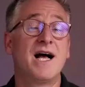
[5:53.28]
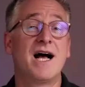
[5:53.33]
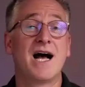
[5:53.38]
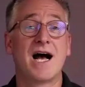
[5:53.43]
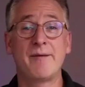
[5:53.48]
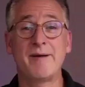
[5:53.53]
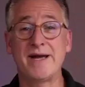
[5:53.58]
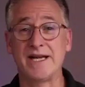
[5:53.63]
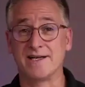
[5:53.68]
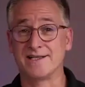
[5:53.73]
I
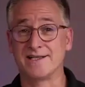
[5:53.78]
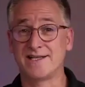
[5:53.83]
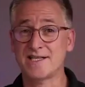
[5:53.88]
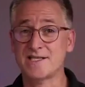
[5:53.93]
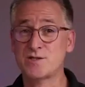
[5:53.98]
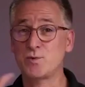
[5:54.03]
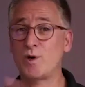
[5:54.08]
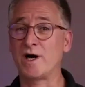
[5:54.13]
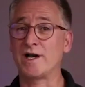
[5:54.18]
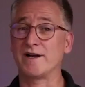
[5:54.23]
mean, that's
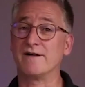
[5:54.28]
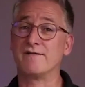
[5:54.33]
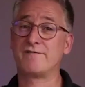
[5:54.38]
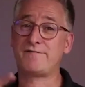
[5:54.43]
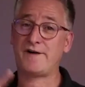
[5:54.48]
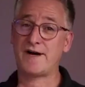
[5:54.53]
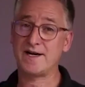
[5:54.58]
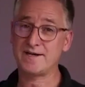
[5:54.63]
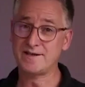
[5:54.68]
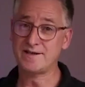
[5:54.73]
one.
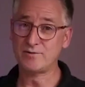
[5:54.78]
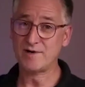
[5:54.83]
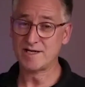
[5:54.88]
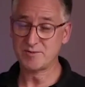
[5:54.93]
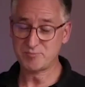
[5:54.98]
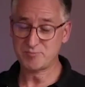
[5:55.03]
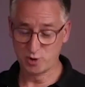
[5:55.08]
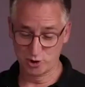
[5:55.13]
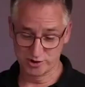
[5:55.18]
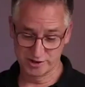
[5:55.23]
Find the right
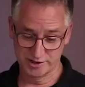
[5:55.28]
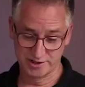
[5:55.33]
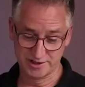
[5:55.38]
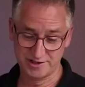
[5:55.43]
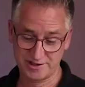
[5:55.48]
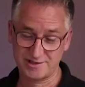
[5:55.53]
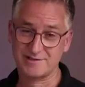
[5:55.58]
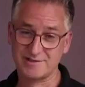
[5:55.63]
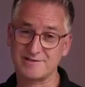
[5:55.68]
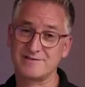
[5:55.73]

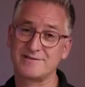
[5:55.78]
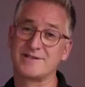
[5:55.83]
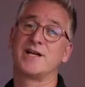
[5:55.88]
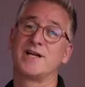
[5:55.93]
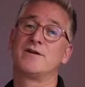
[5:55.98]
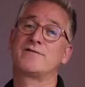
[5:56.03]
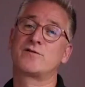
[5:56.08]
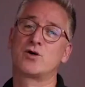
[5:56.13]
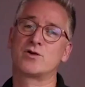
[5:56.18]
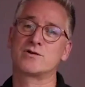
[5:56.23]
person. Then,
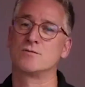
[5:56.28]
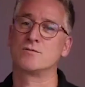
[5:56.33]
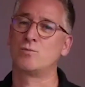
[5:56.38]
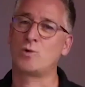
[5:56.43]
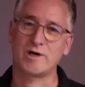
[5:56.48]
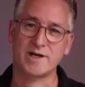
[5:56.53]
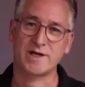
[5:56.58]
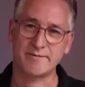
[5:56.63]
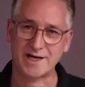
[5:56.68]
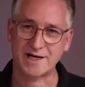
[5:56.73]
of course,
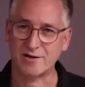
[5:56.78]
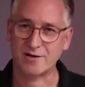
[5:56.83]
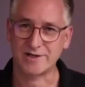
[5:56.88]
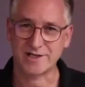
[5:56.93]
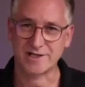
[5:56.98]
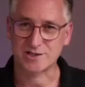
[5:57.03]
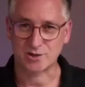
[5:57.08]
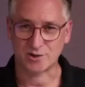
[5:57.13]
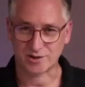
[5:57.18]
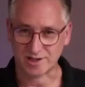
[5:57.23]
what am I going to
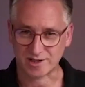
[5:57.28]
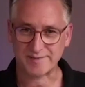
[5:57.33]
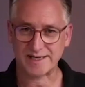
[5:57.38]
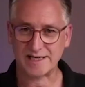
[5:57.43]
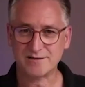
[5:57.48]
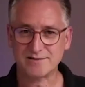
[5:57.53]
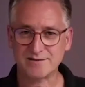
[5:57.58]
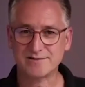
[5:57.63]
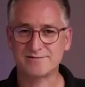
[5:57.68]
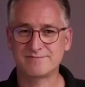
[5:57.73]
talk
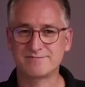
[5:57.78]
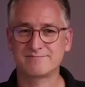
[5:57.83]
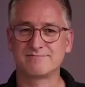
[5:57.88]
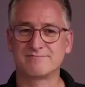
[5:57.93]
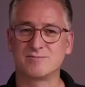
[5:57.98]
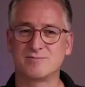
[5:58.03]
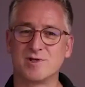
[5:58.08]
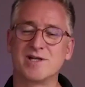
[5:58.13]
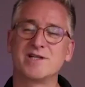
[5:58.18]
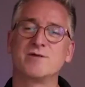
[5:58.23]
about?
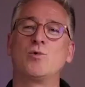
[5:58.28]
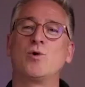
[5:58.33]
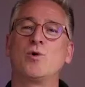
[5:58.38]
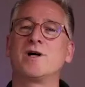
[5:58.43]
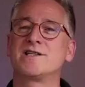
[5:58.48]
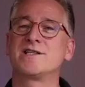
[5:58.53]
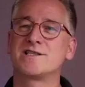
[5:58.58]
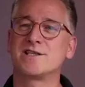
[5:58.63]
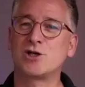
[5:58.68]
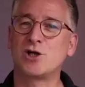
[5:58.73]
Right? What
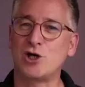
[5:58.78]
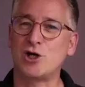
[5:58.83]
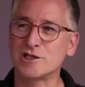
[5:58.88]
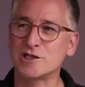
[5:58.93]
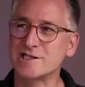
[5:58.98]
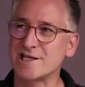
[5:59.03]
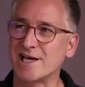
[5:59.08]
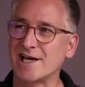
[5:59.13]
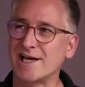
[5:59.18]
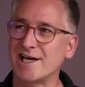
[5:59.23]
is the
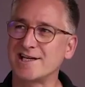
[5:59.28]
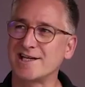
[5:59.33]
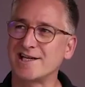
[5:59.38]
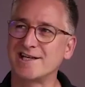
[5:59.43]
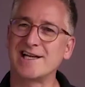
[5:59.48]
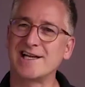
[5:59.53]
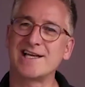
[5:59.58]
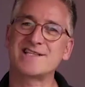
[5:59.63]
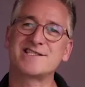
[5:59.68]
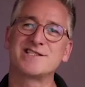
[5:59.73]
content? And
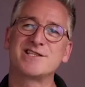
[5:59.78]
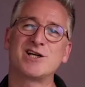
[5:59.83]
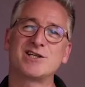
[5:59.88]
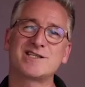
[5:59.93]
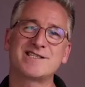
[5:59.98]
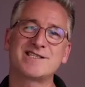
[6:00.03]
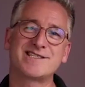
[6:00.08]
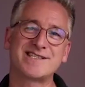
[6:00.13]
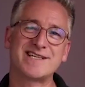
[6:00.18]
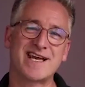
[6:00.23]
let's not
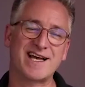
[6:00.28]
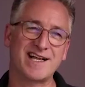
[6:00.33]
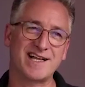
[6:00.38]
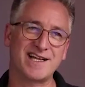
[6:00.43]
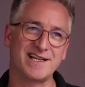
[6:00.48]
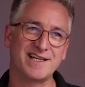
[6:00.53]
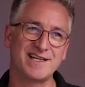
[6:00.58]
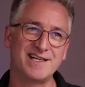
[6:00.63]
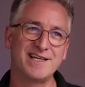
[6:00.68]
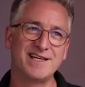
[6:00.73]

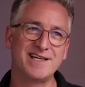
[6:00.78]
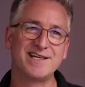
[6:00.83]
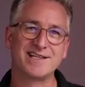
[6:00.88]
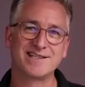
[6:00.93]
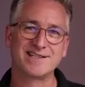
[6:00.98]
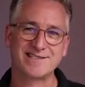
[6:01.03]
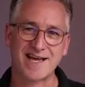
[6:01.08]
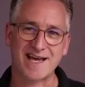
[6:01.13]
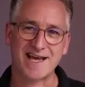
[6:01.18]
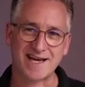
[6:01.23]
sell
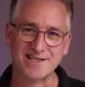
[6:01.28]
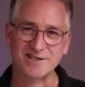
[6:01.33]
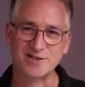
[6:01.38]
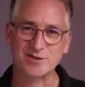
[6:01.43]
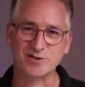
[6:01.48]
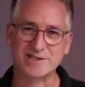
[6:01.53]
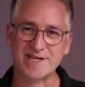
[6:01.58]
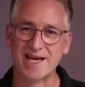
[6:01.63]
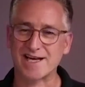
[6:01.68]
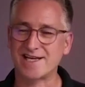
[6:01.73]
tech to
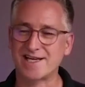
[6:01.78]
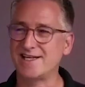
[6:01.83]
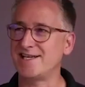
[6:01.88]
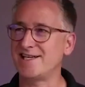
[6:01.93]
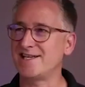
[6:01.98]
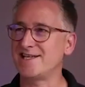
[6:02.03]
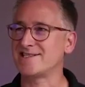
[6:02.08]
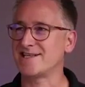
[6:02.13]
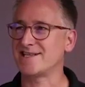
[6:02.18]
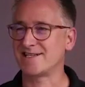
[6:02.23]

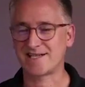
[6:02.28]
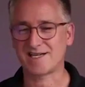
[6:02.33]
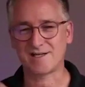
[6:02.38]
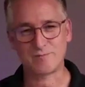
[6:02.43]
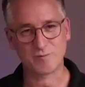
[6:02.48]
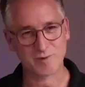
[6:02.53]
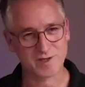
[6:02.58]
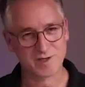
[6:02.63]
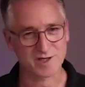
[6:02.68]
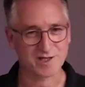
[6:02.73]
techies and come
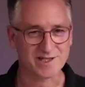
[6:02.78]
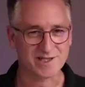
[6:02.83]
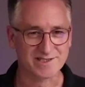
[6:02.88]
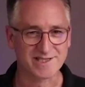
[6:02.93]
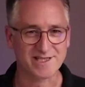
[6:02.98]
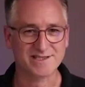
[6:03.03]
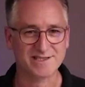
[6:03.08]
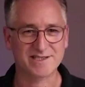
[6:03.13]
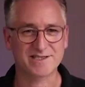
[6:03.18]
with architecture